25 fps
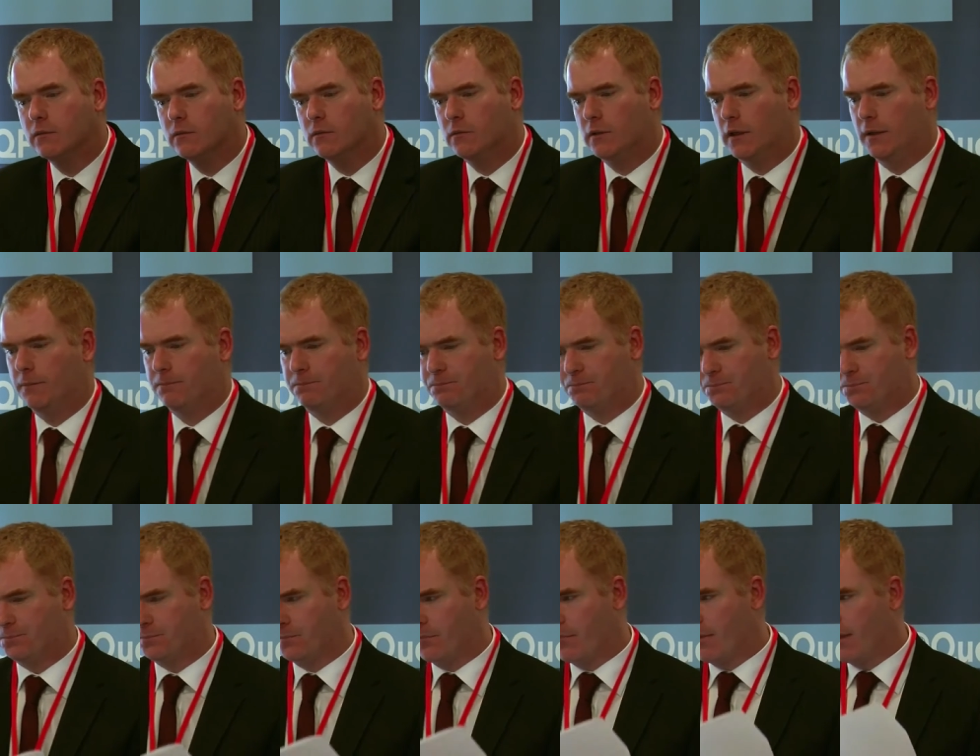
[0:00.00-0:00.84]
Okay.
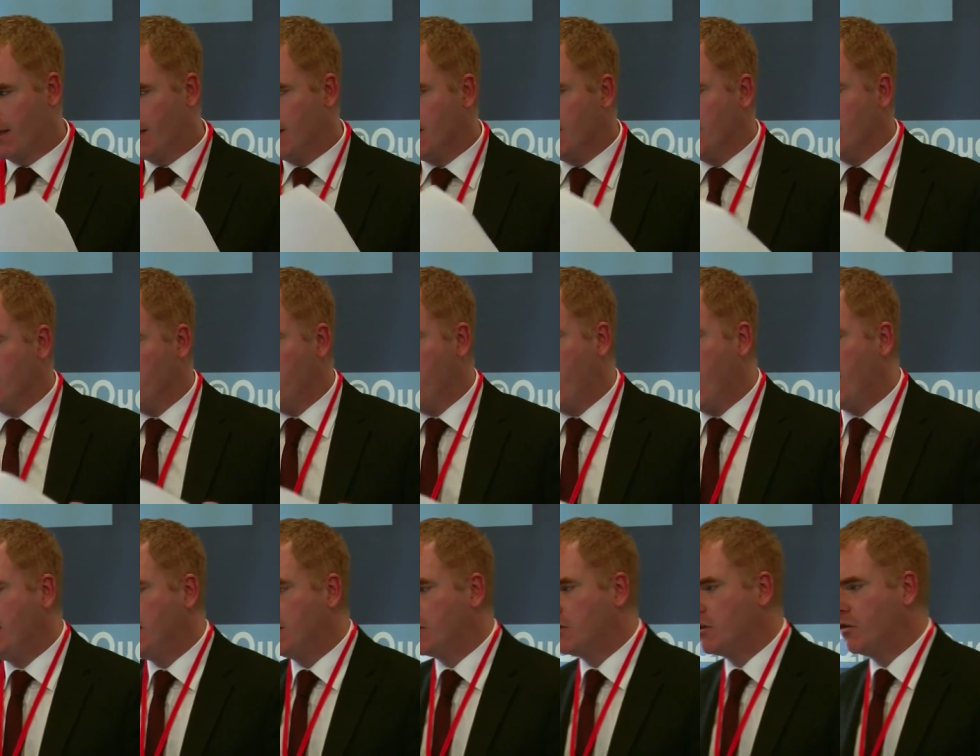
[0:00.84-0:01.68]

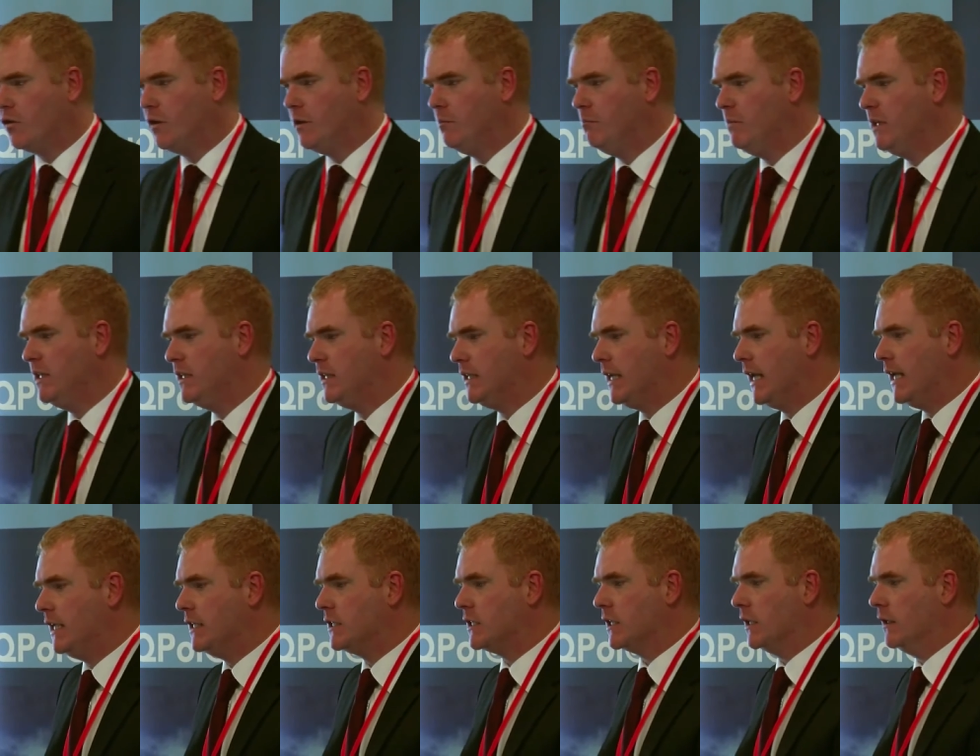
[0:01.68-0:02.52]
Mandatory
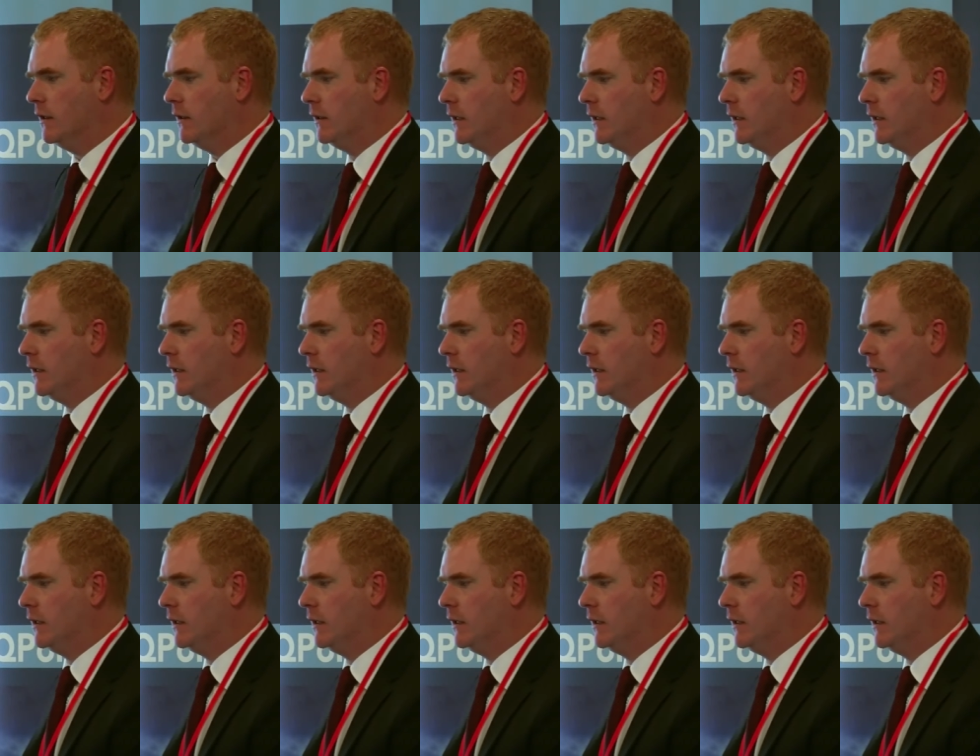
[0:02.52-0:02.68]
mediation